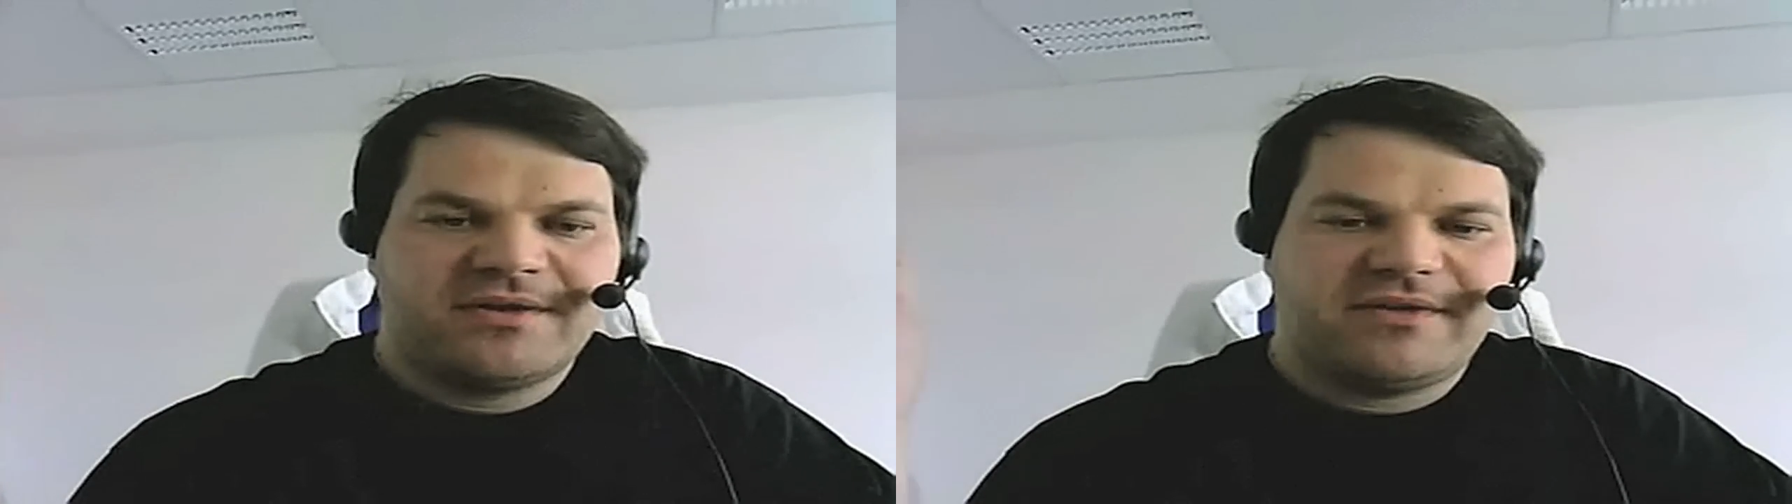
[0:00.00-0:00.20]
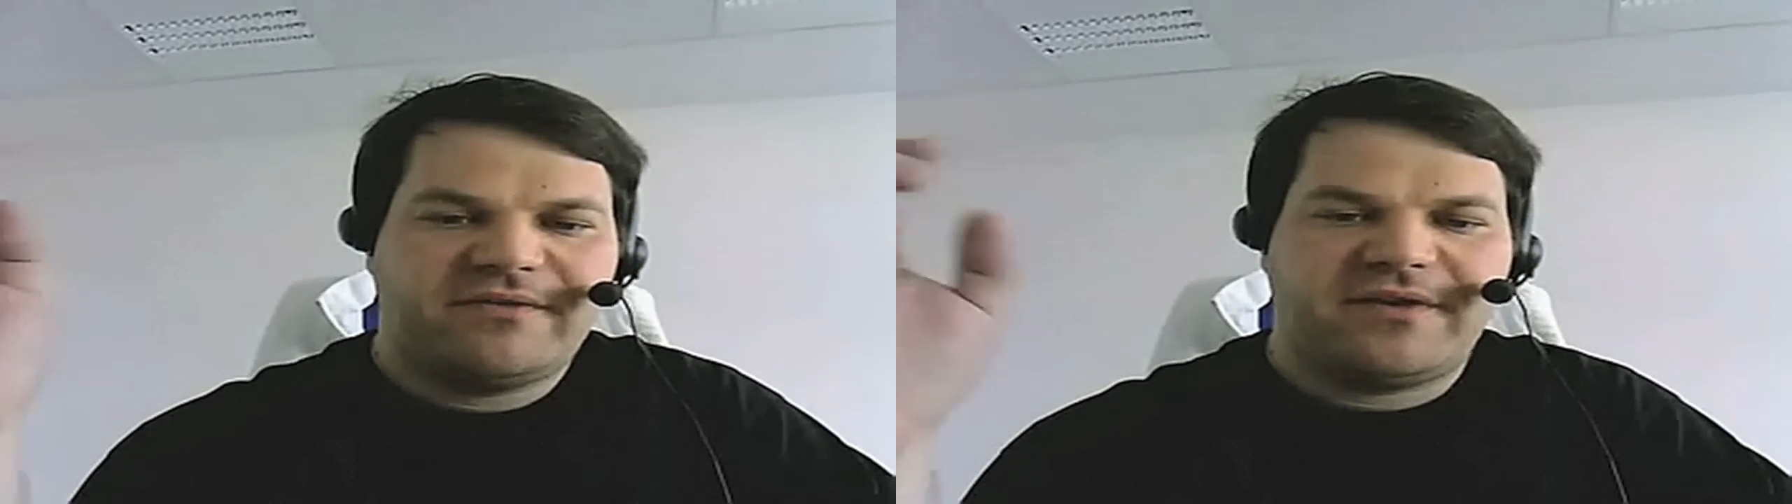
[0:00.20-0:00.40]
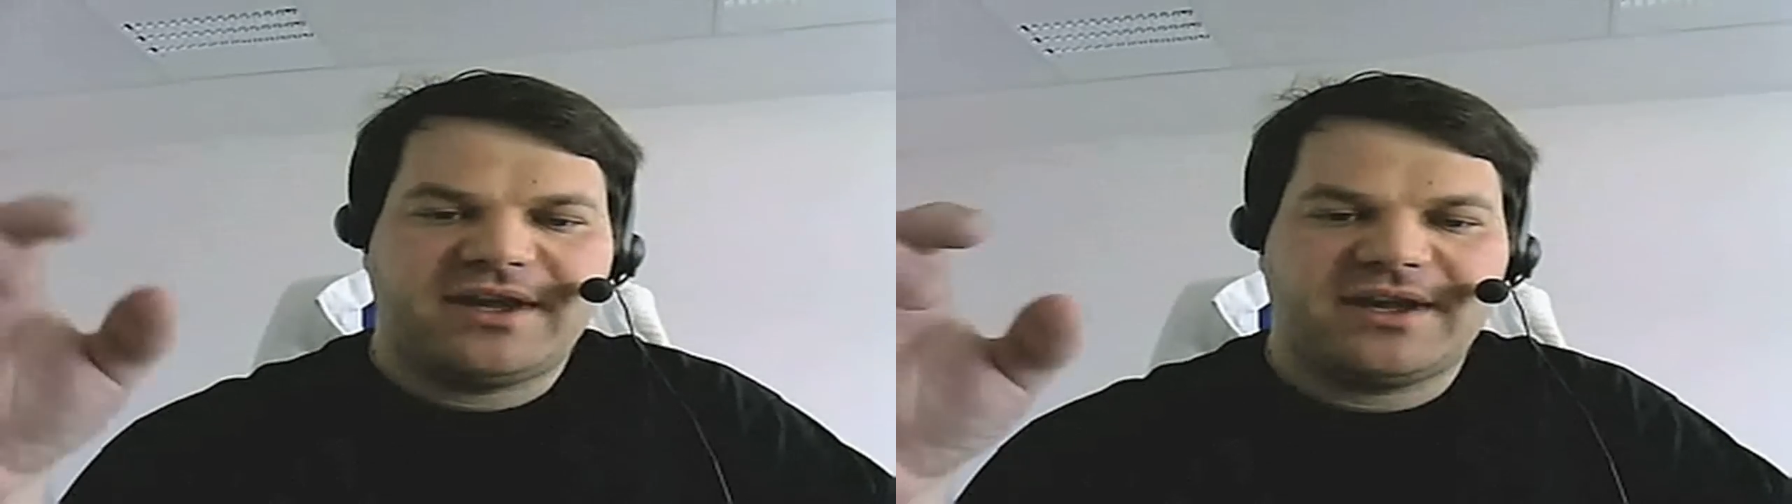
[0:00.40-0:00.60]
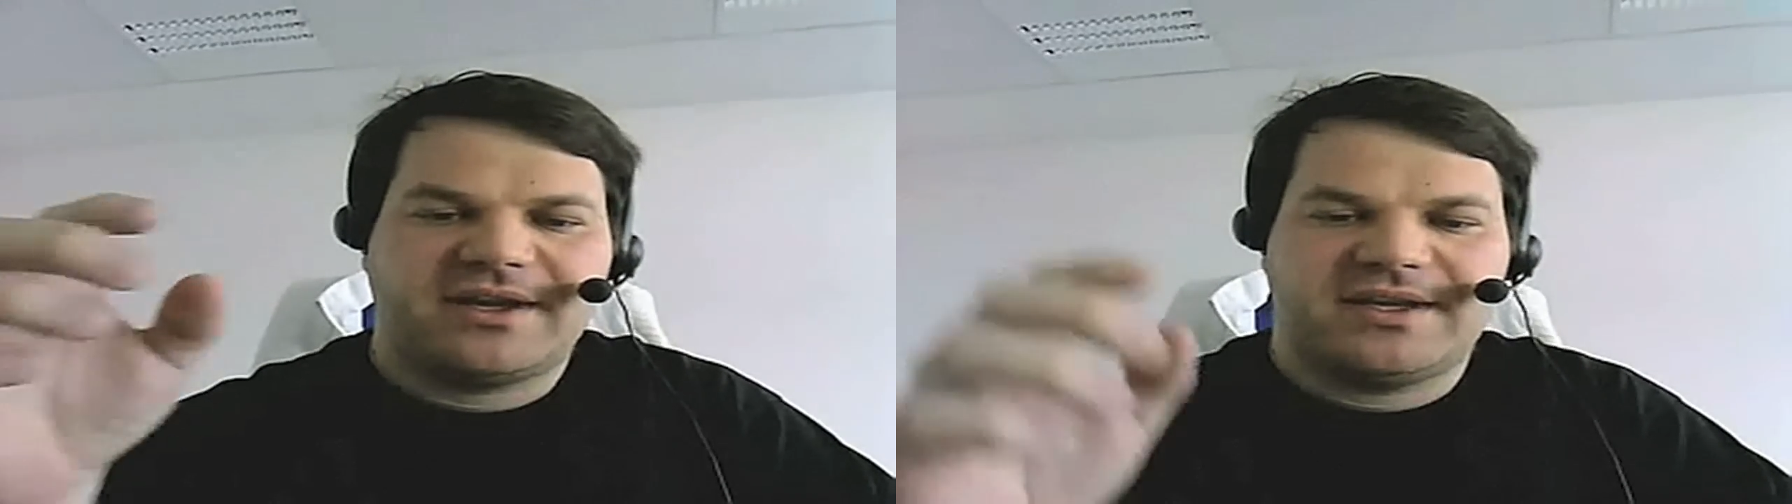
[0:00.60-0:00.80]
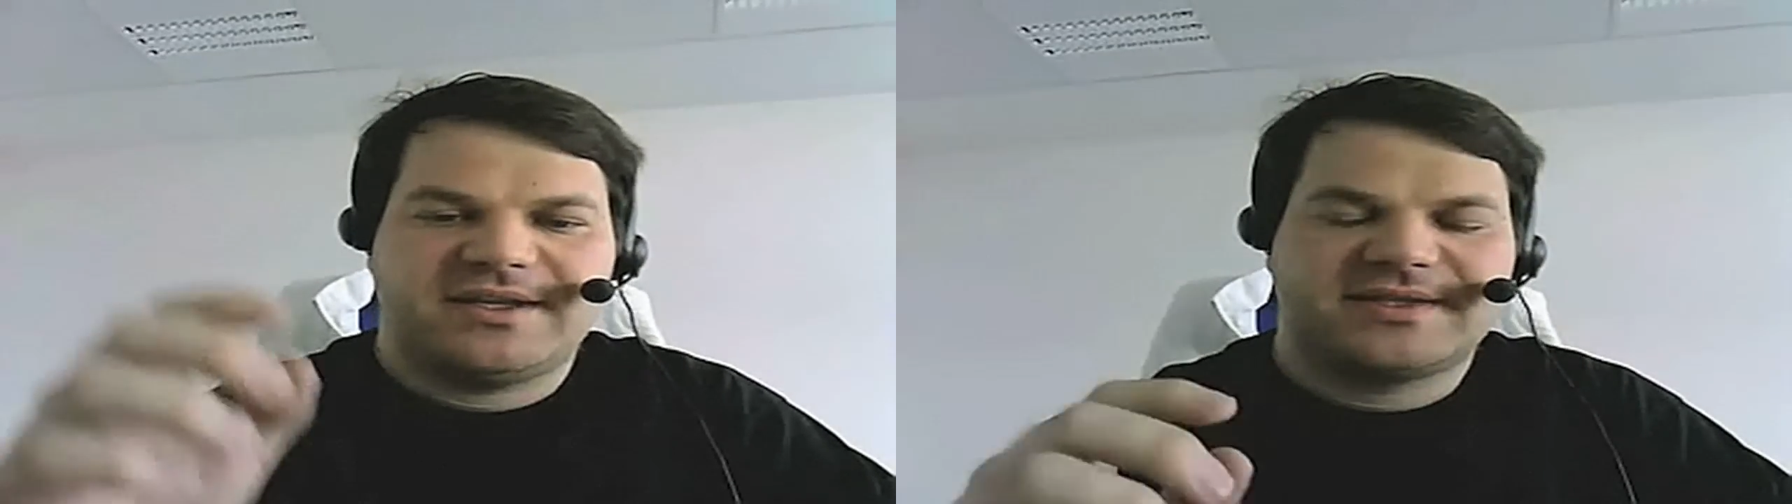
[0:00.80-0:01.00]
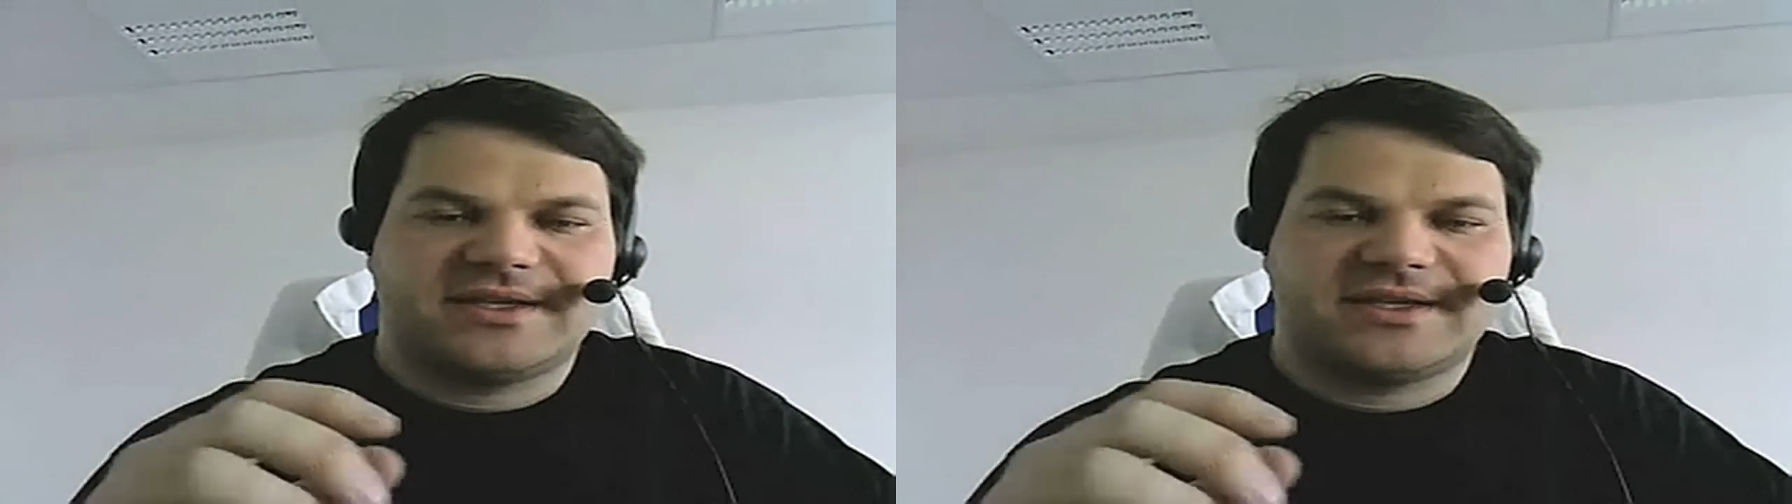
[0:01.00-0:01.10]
we think it's